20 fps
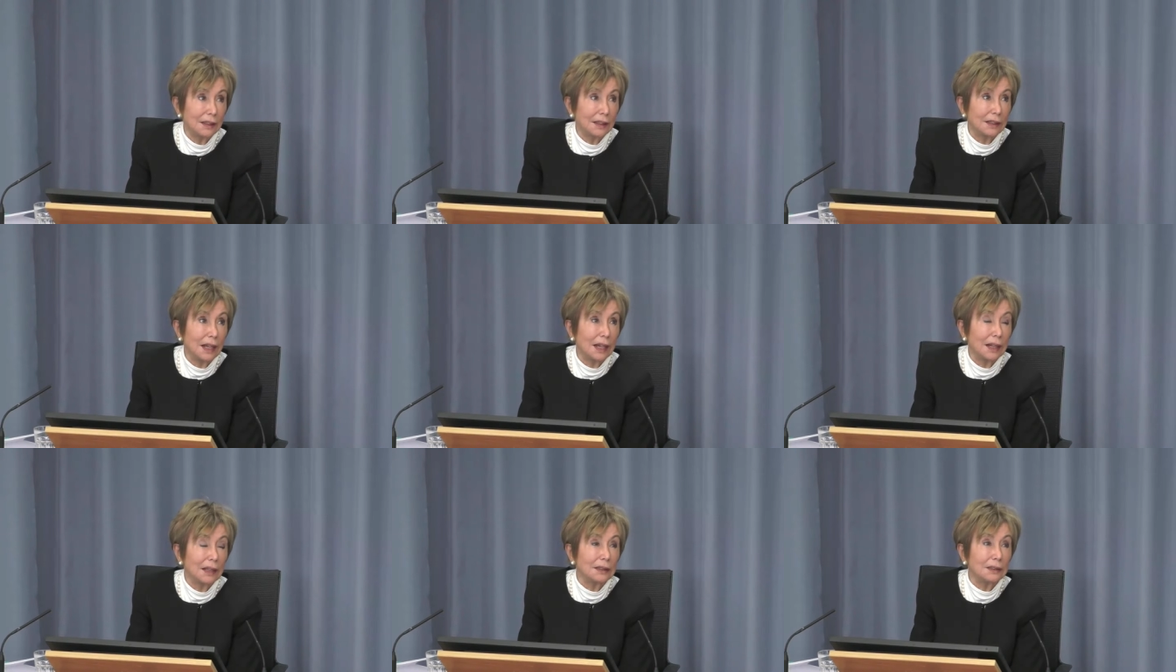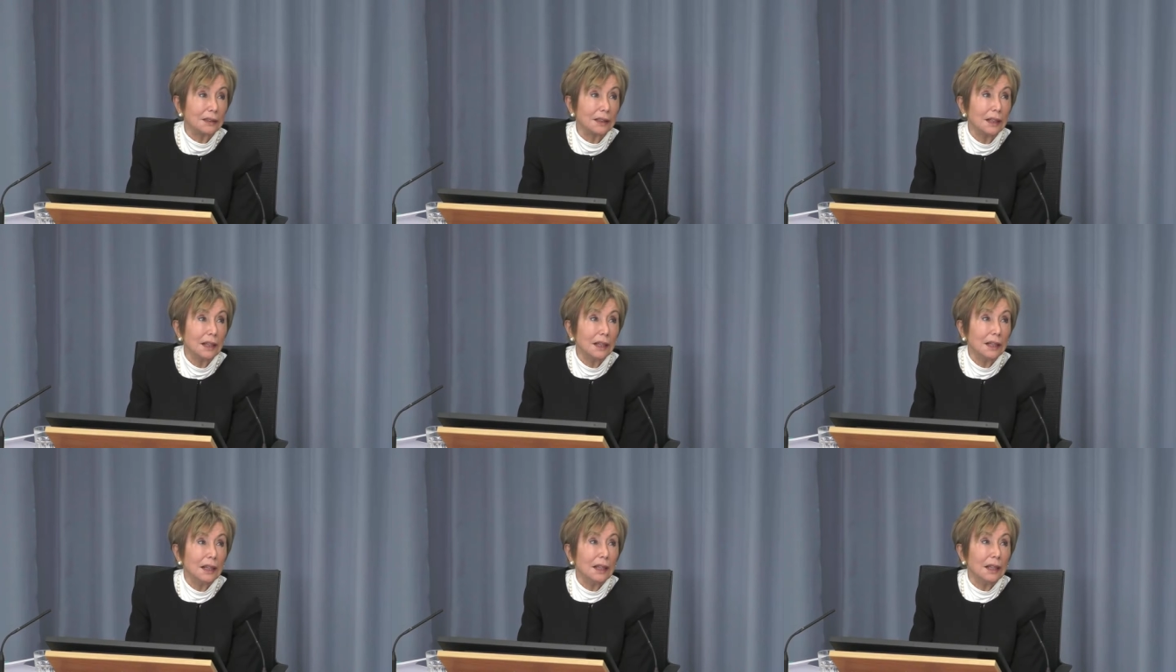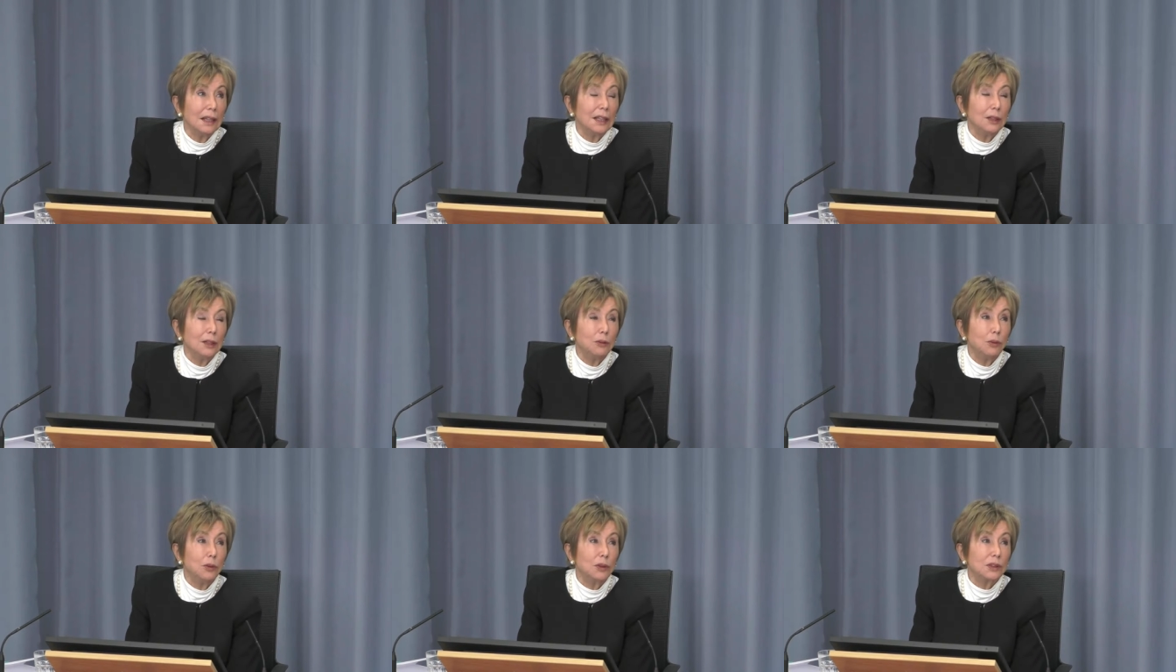that
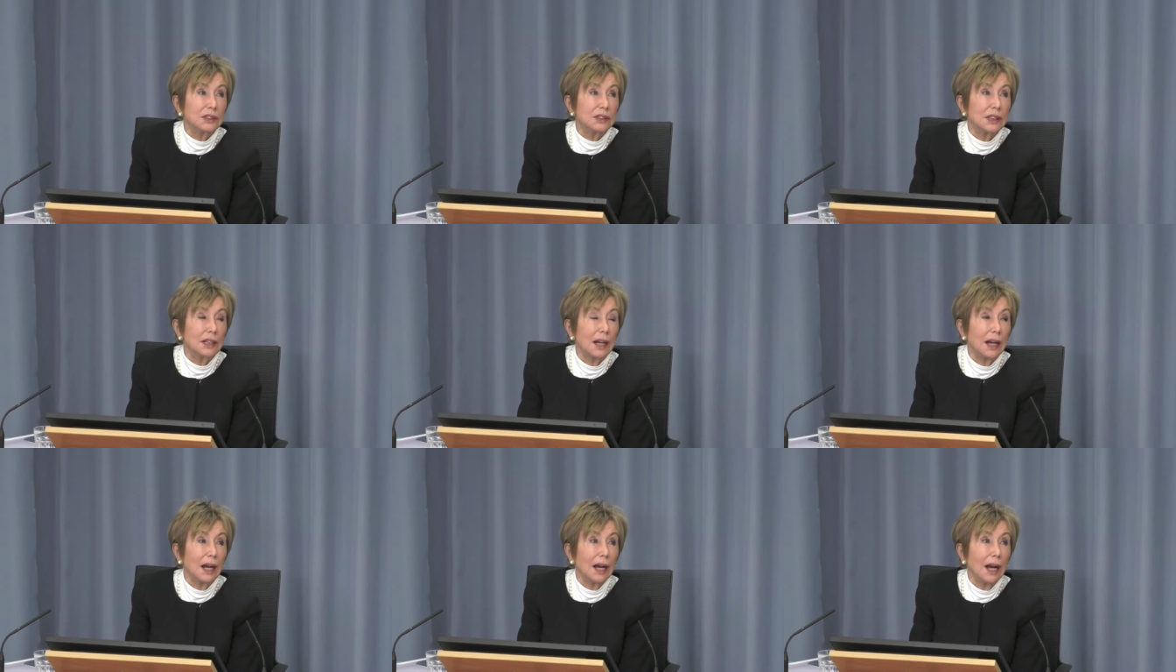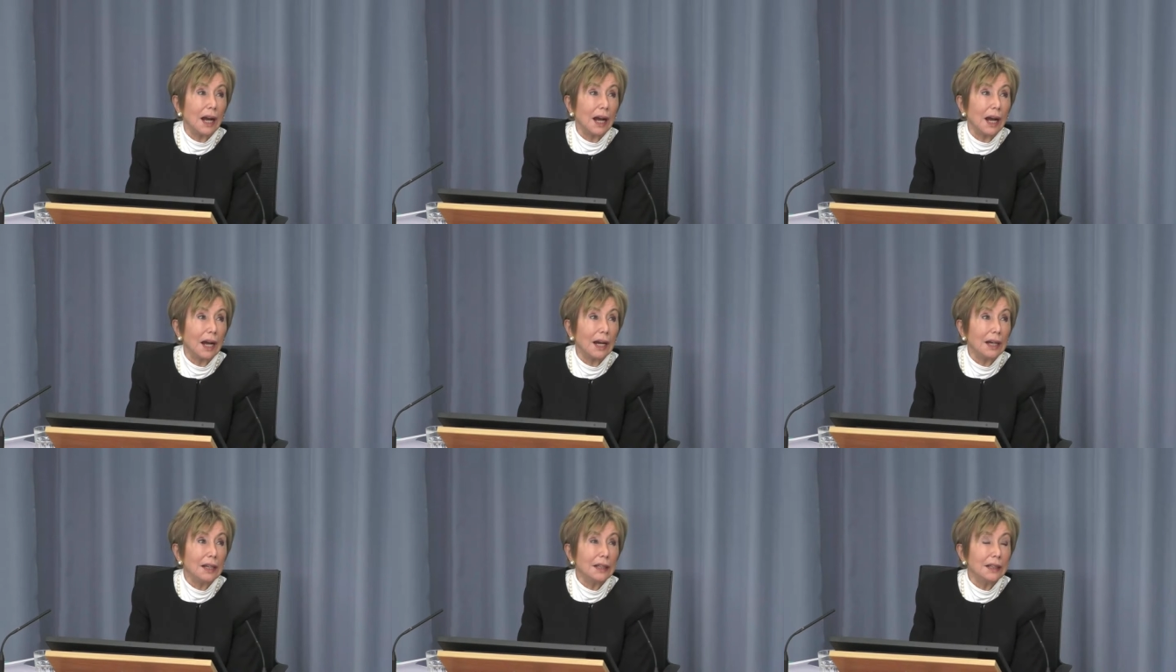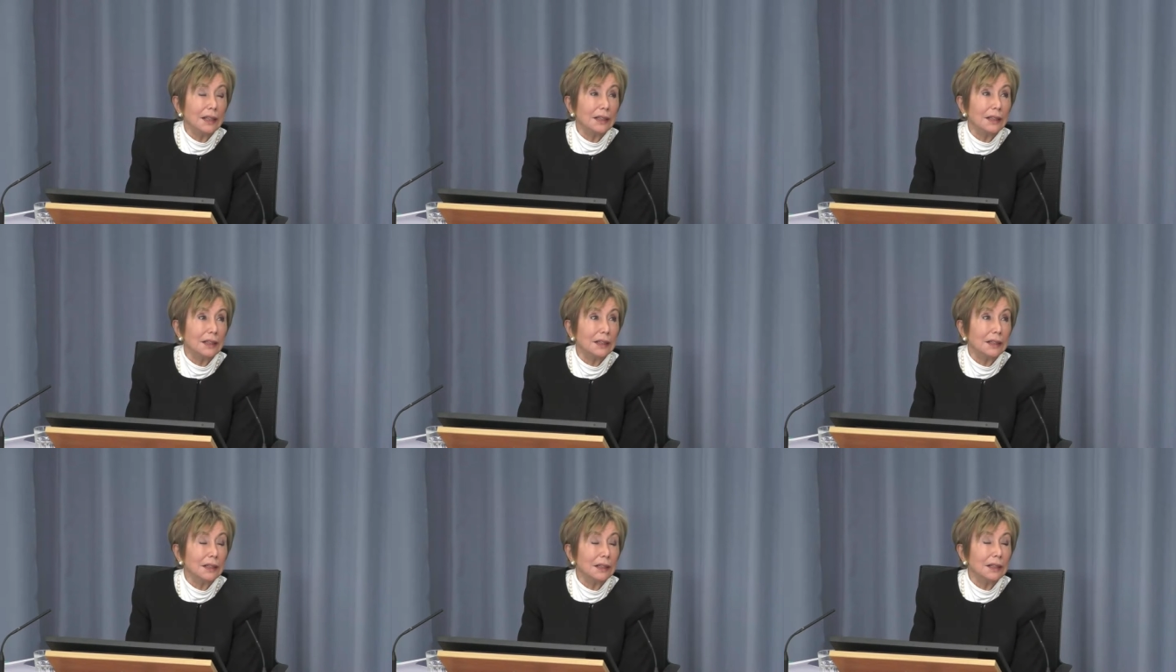it was
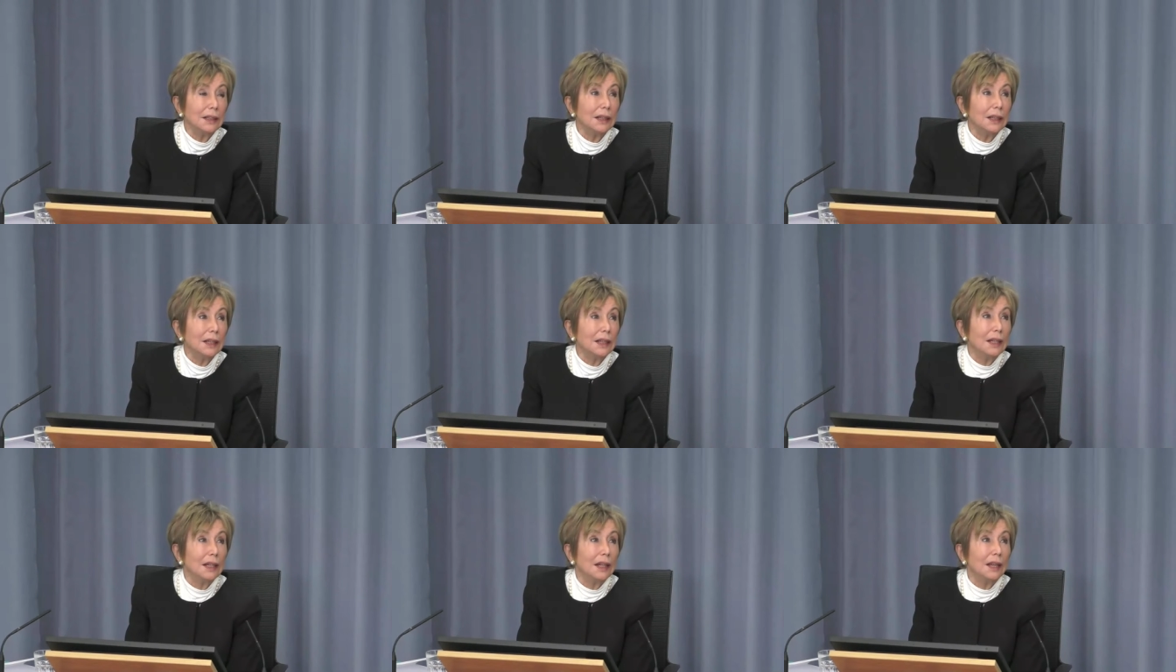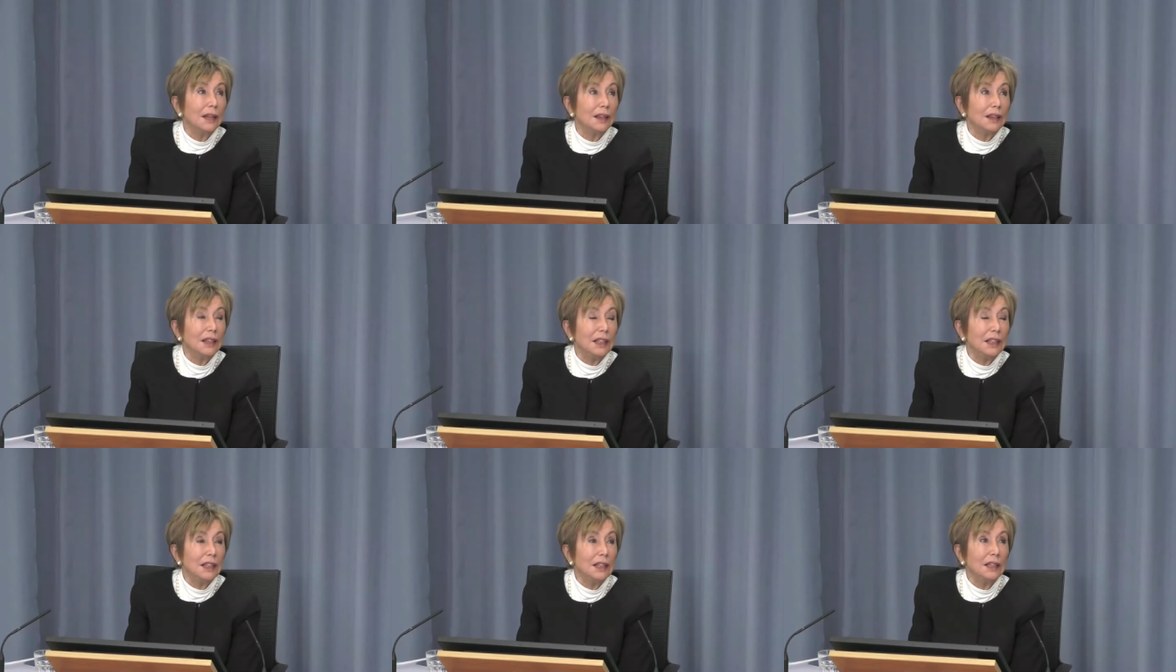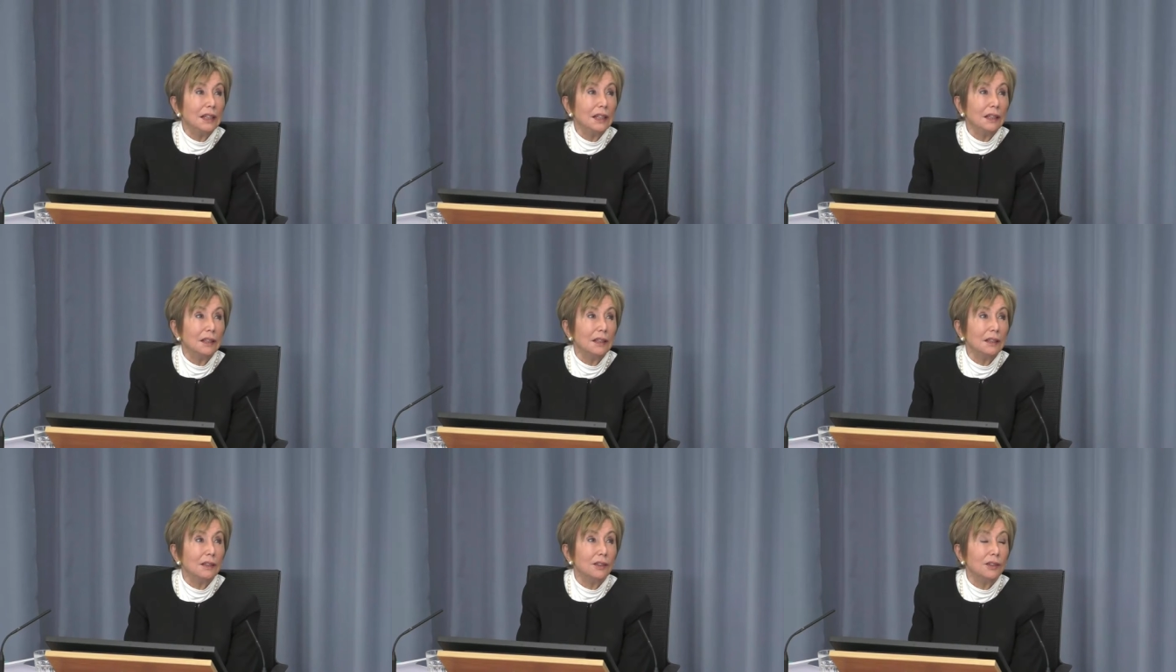either
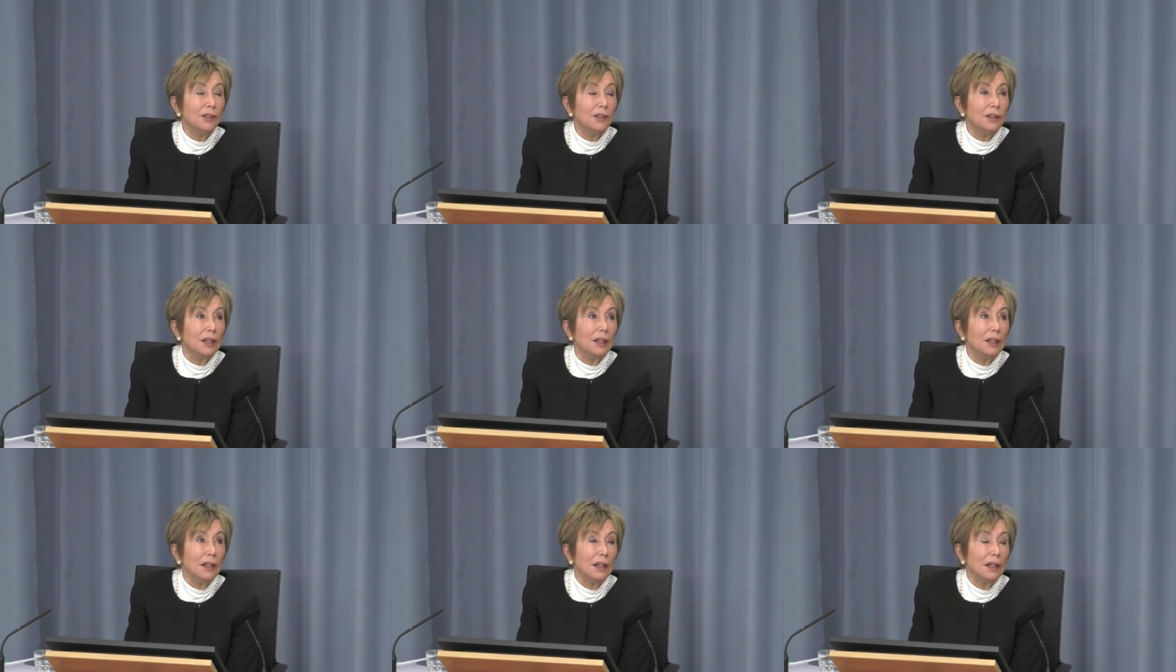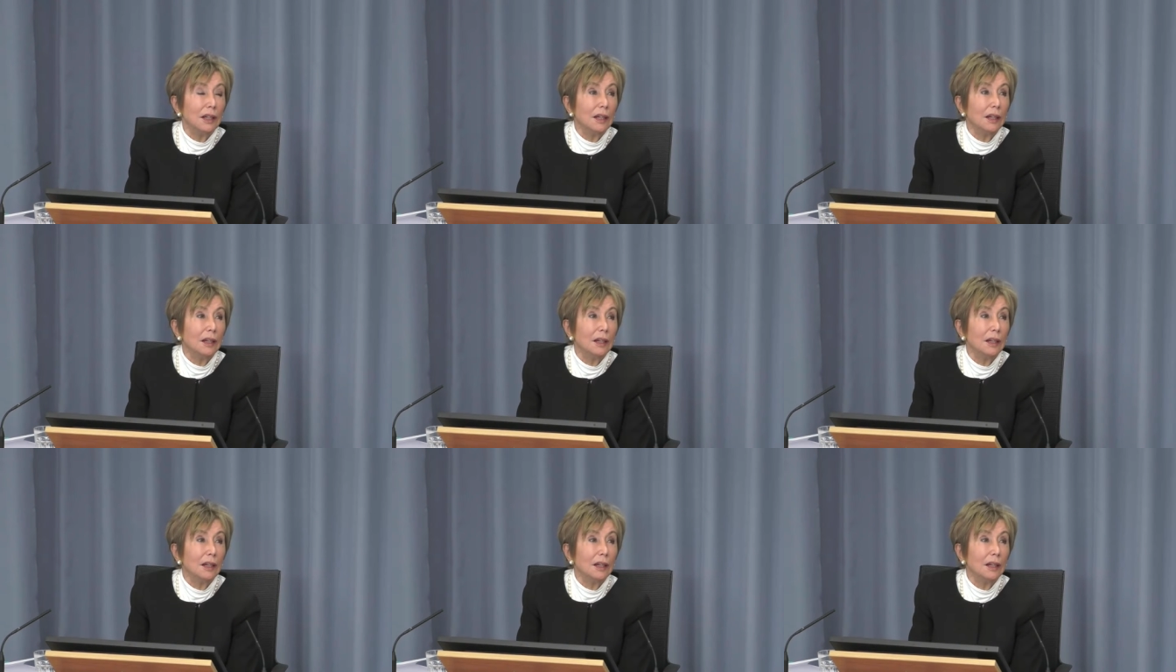the uh,